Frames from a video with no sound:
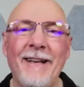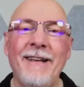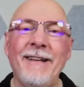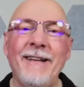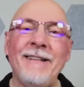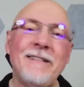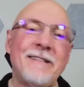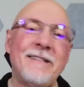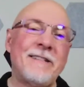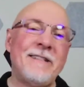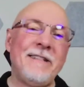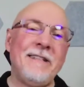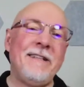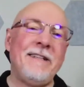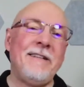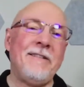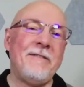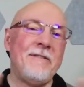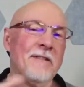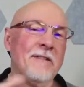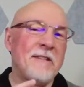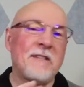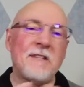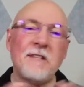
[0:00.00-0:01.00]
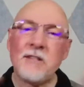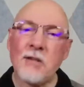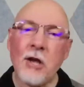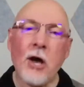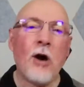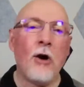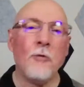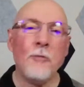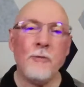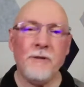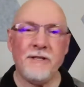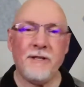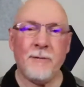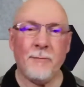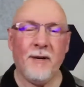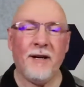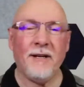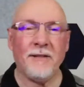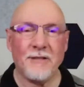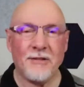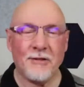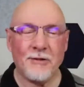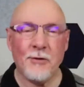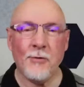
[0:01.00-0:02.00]
You see, this is always
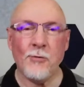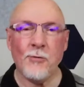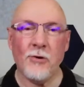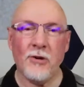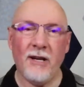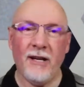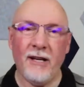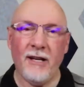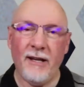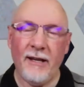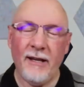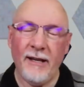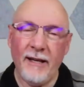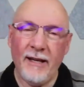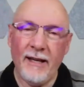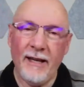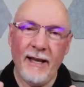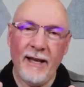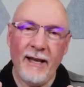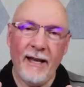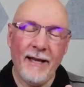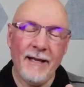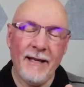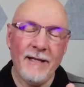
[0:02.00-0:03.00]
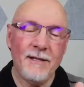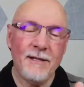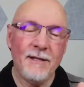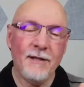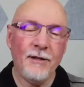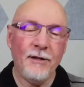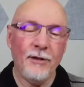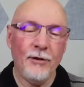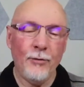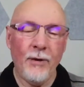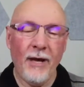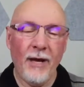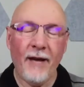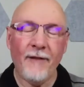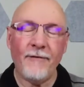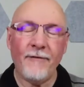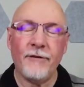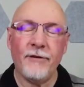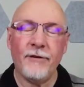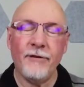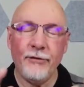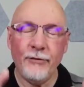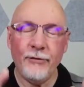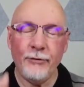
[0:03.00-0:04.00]
about story, and you have
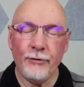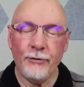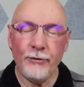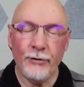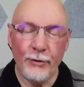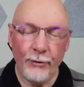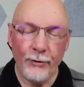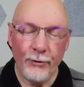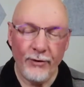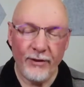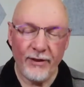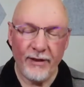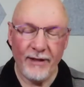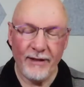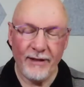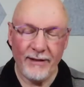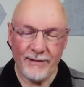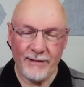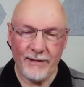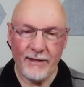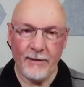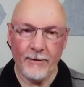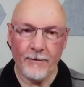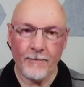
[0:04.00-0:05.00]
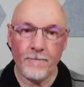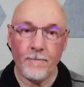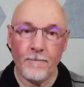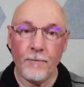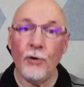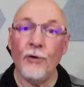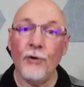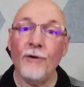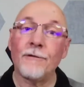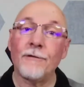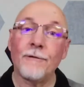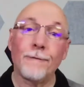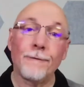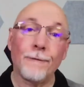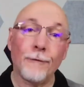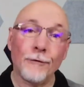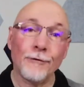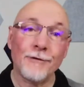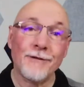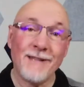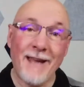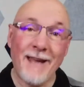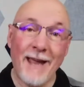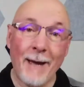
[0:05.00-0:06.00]
to do two things here. You have to
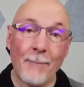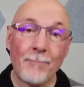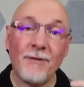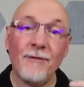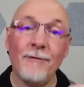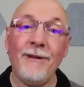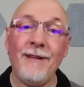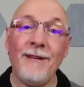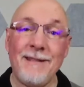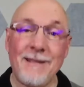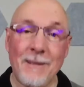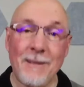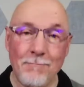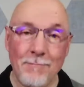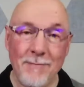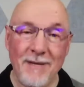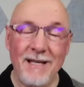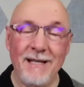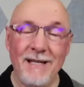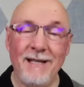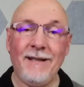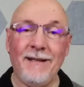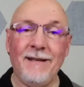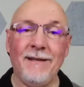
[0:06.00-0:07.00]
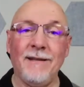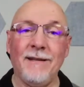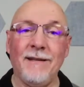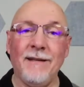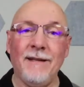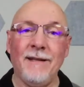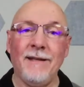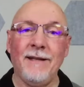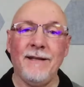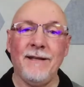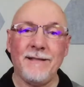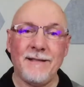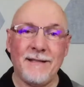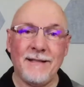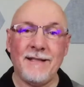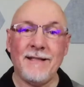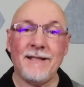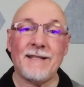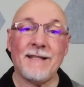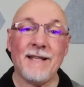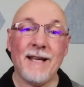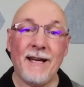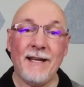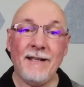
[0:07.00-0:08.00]
first captivate the media to
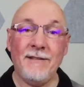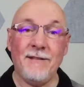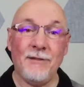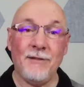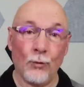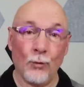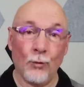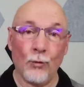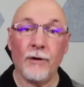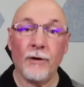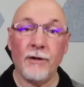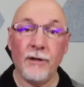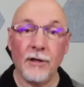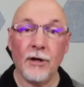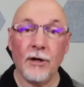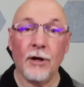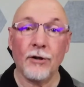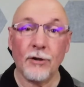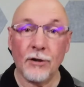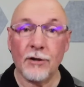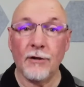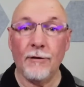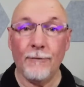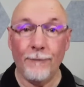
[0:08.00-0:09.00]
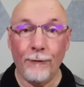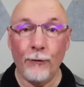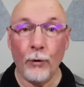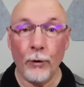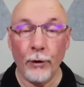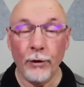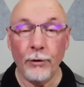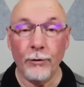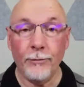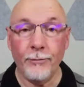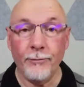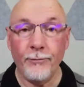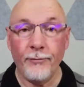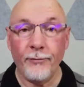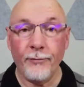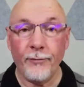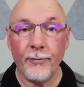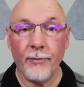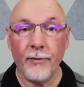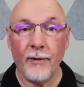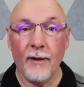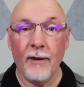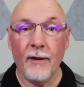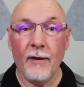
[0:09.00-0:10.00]
decide to run an article for you,
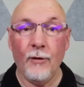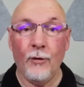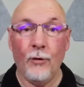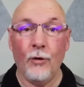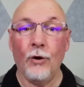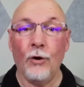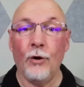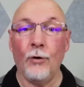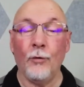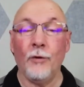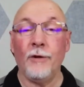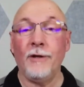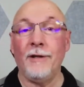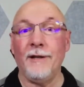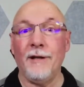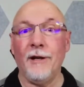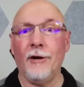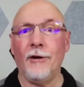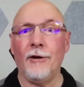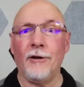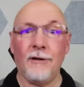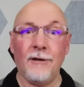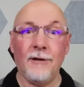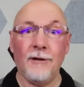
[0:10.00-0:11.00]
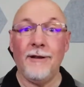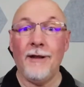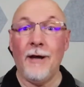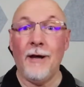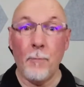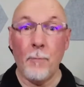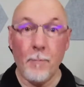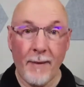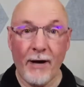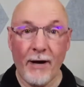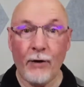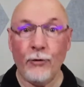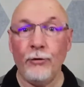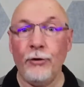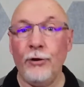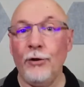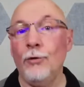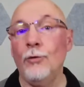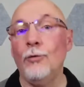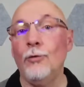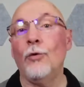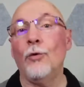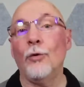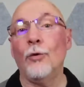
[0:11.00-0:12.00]
or run an article about
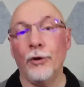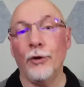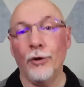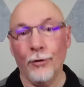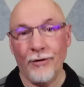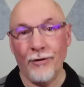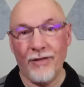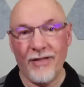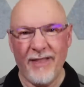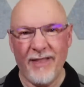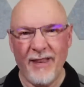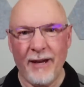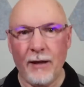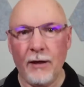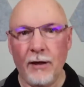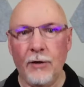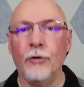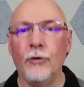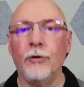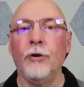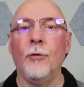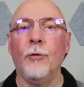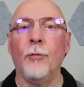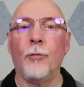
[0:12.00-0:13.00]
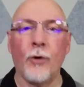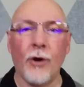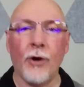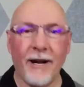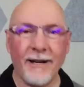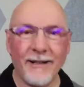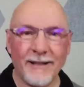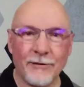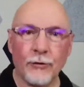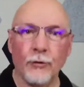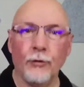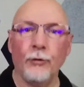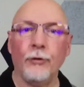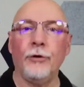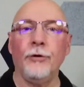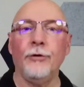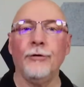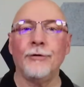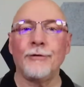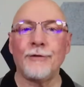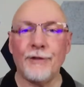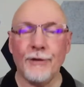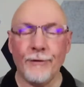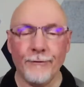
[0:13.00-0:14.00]
you or your thing or your product or
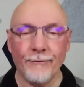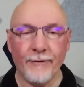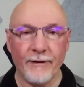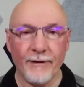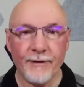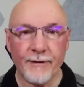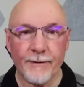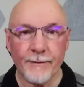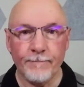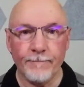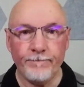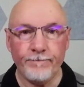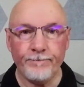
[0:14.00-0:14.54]
your service.